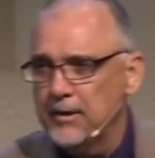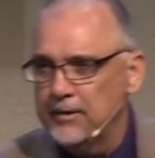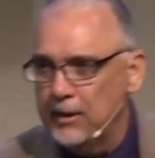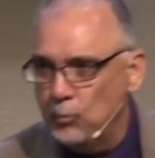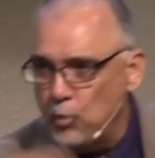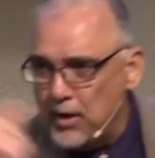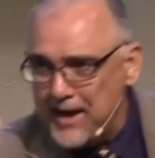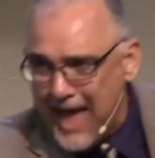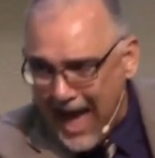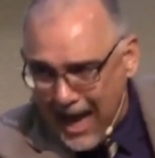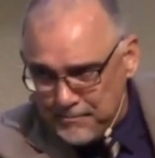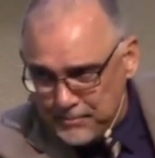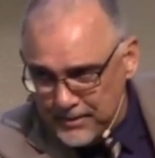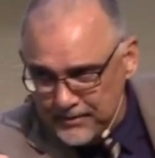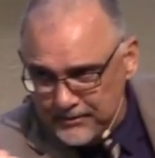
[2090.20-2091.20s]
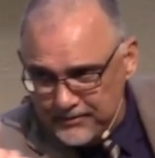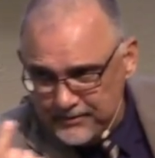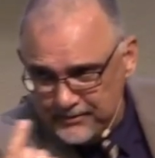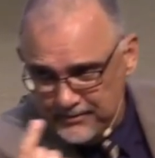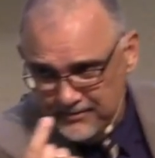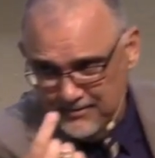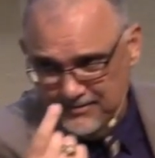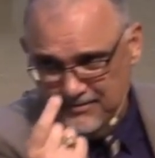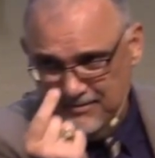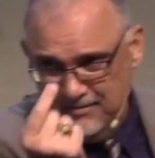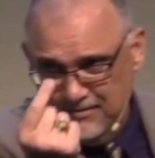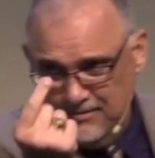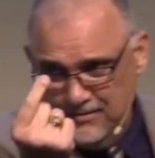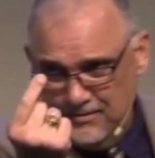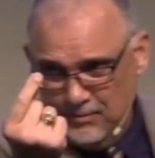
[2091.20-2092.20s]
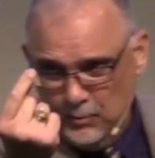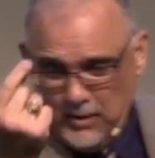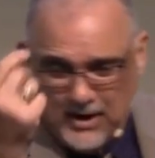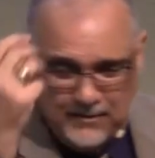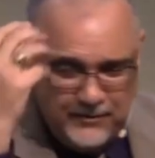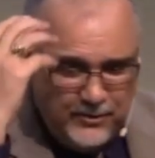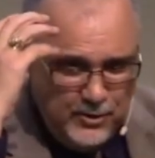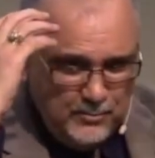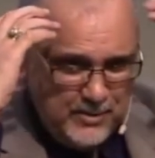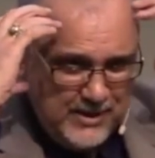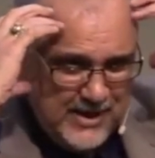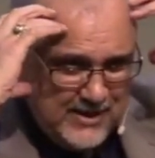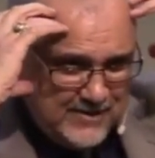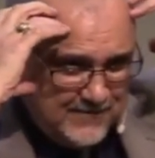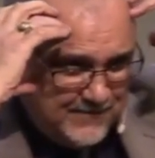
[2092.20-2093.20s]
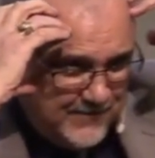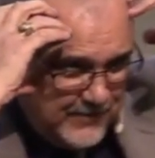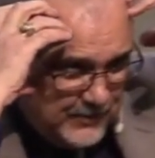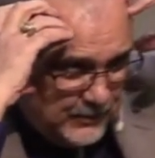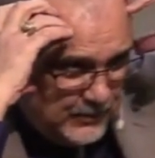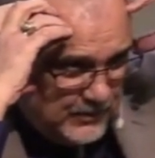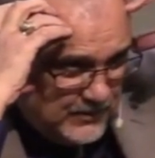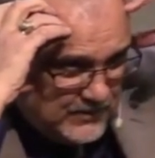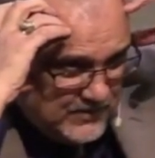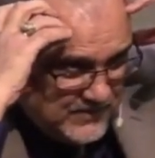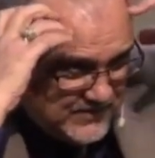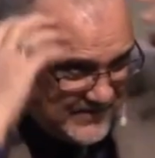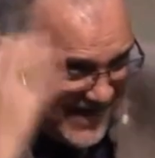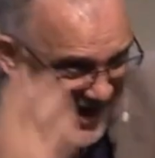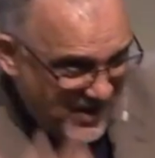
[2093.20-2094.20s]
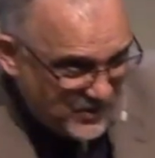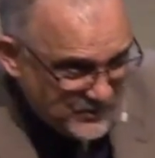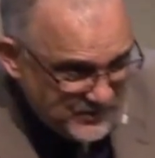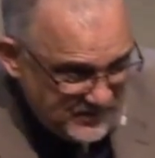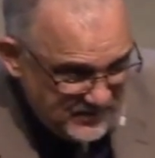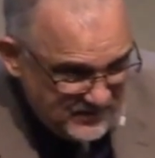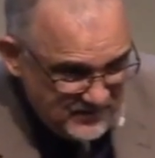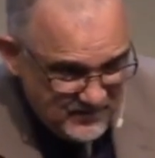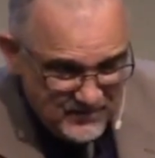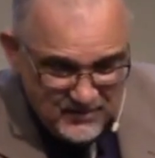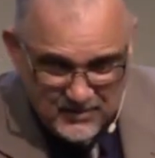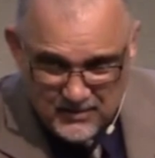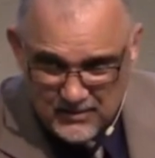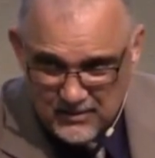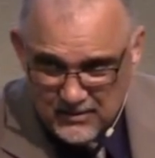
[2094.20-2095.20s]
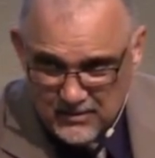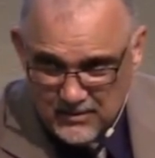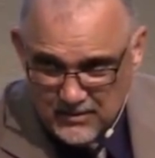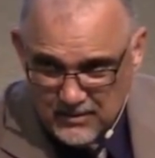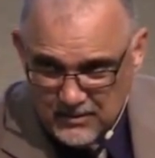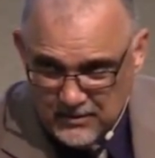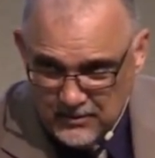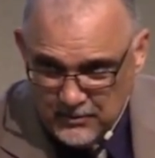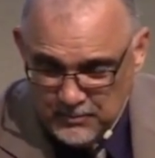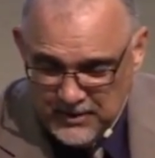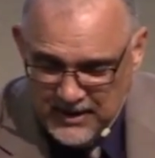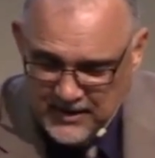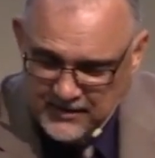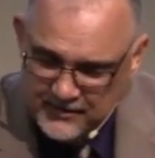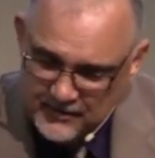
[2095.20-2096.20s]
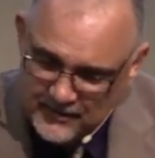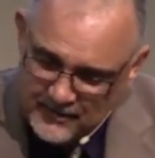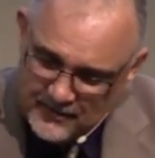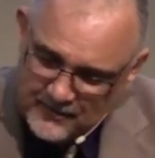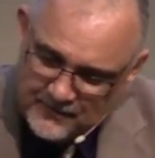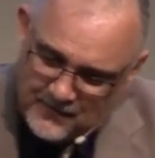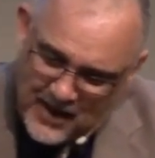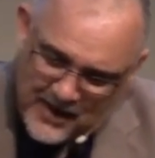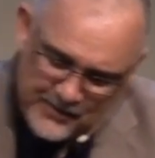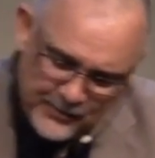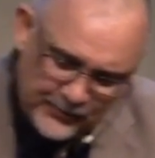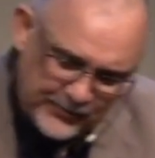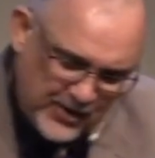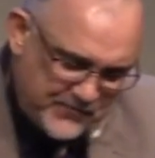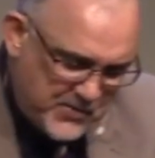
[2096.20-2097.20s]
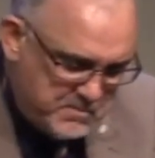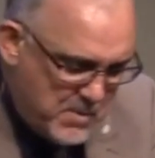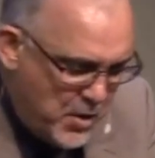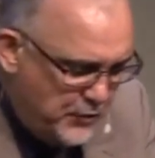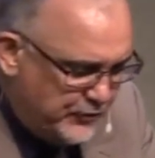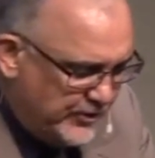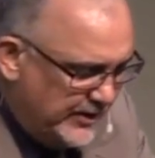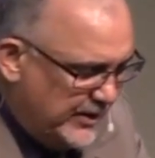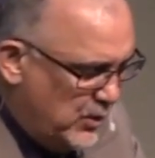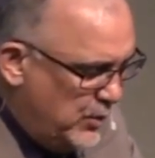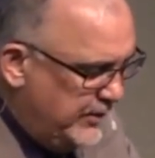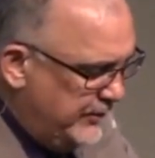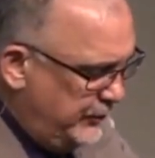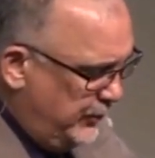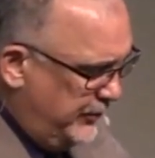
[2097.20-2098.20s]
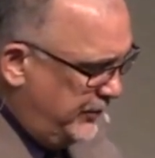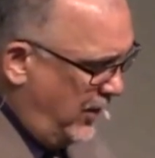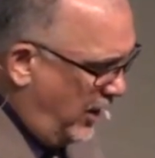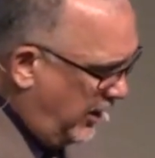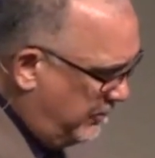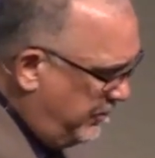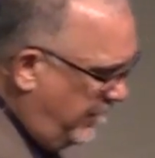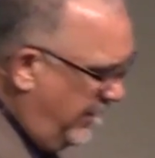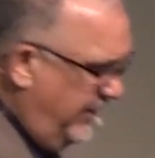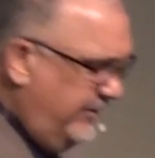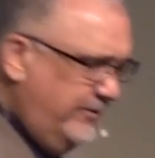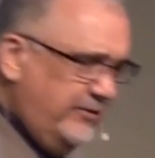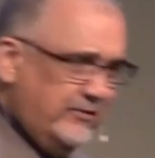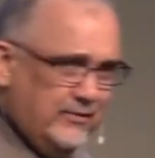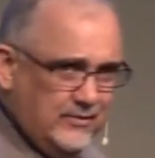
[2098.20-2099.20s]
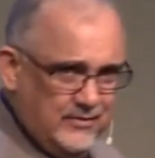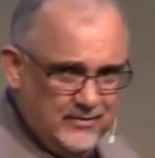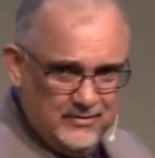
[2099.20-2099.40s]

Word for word: Yet what happens whenever you begin to feel down? You begin to find yourself emotionally going into a dark place,